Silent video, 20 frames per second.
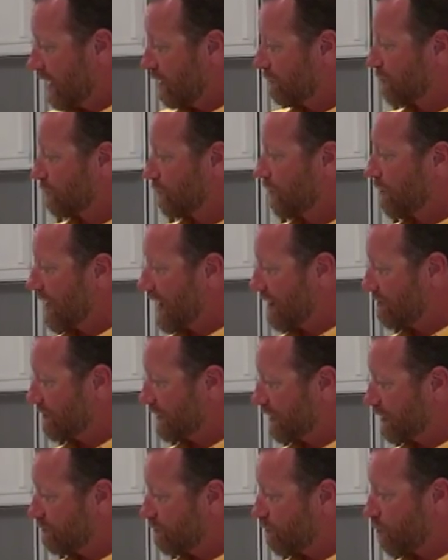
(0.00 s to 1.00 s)
You won't have
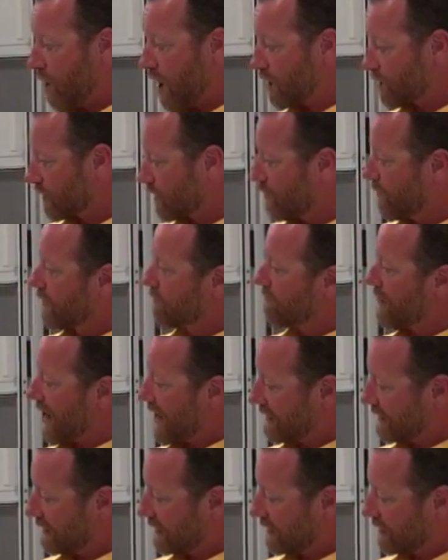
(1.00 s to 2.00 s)
any water going
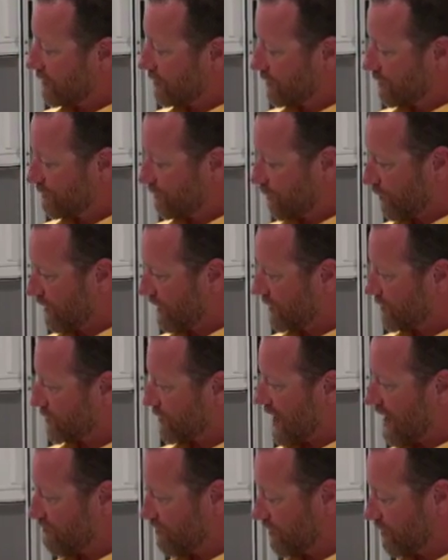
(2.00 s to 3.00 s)
bad in the unit for you because
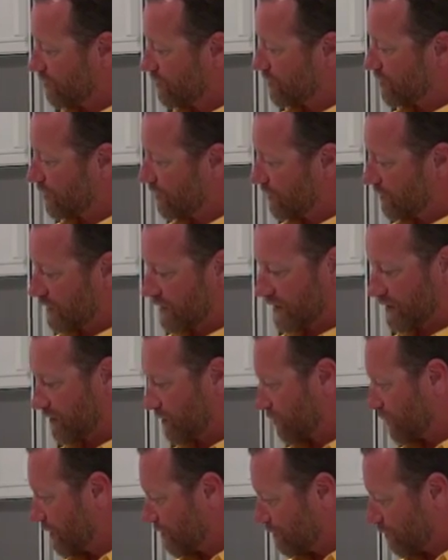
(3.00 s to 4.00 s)
you haven't used the unit in
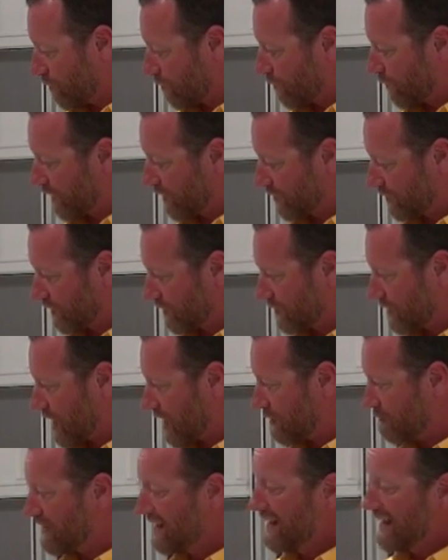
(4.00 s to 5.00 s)
3 or 4 weeks at a
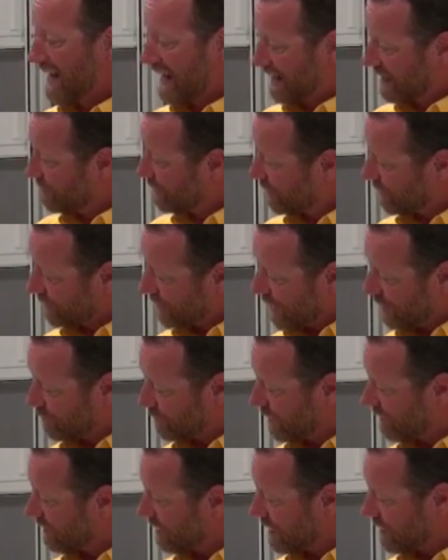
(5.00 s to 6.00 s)
time. And if you're done
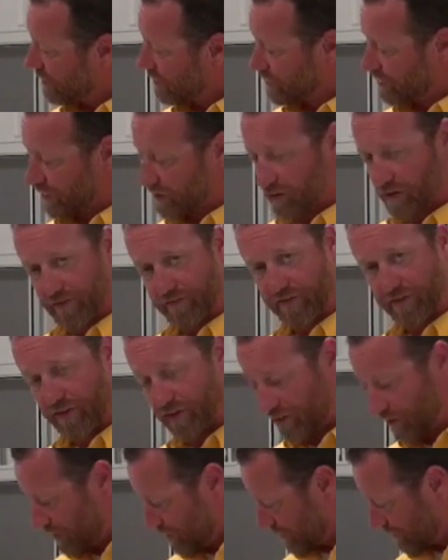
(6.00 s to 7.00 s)
with using the unit for
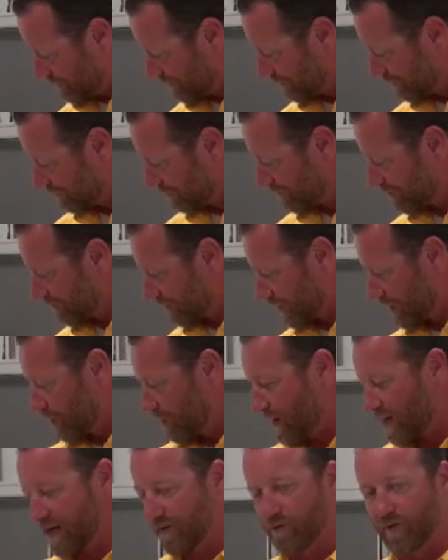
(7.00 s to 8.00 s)
the season,
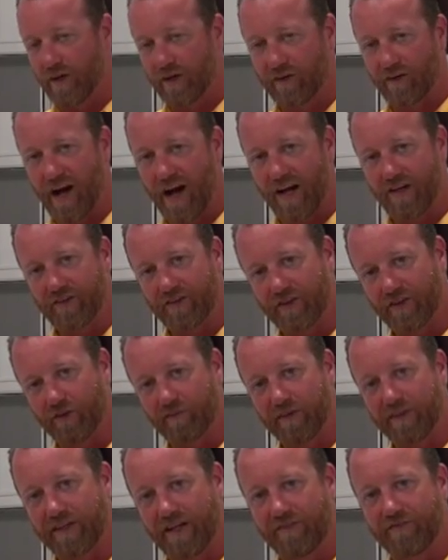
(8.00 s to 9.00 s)
go ahead and winterize and
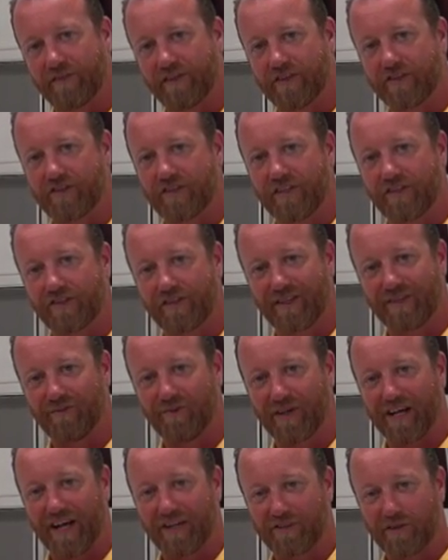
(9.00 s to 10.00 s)
you'll be done for the season, and
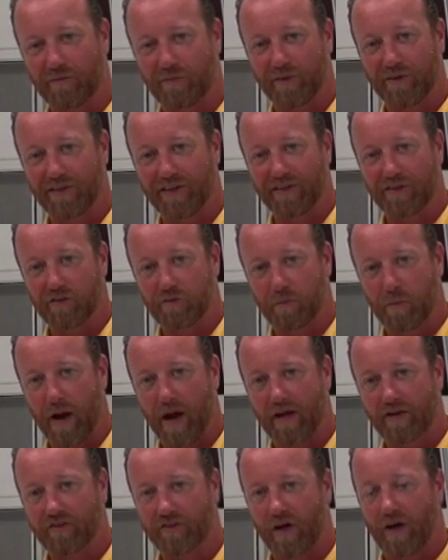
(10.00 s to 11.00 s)
we'll catch up with you in the
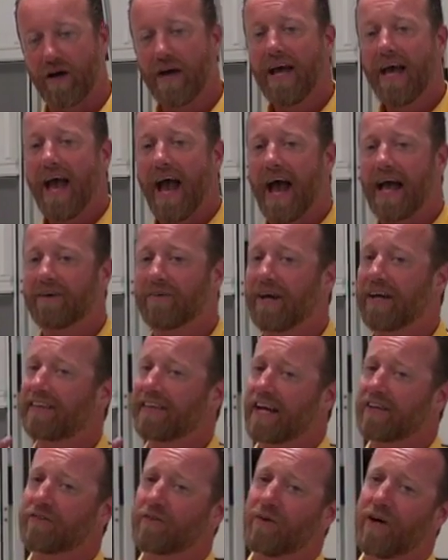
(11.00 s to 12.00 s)
spring. So anyway,
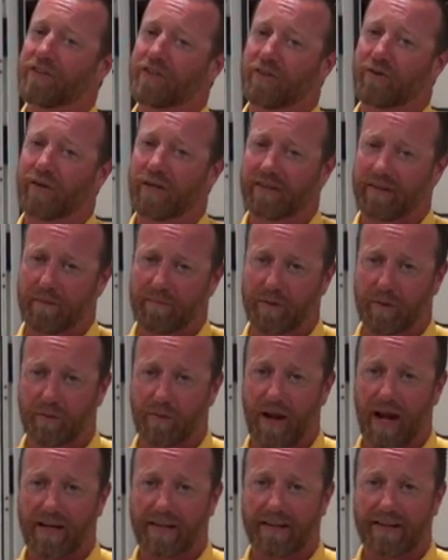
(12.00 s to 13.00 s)
thanks for watching Quick Tips with
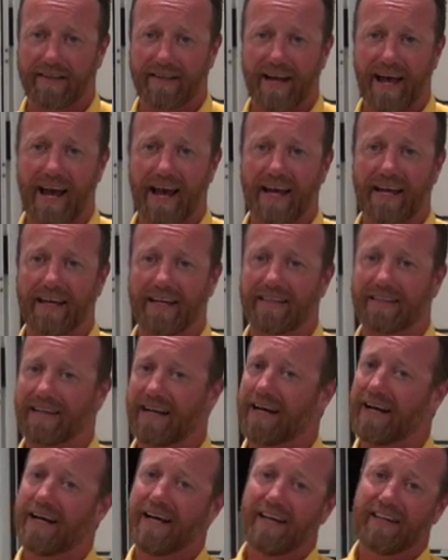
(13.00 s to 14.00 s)
Randy today, and
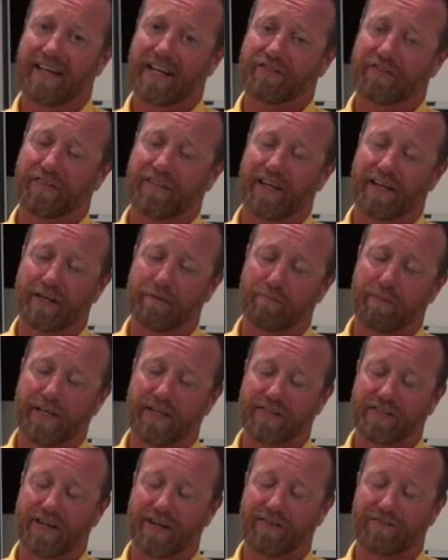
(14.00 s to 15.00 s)
thanks for thinking
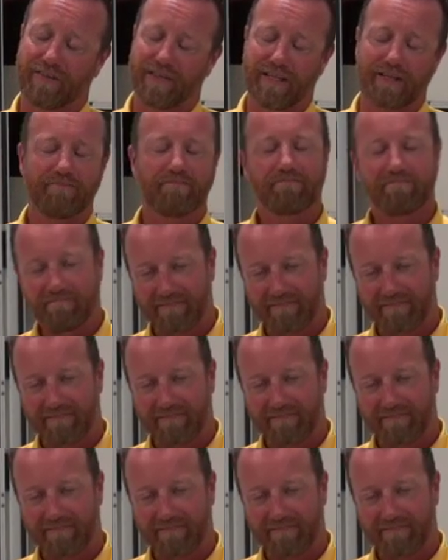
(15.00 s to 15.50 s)
Pete's RV.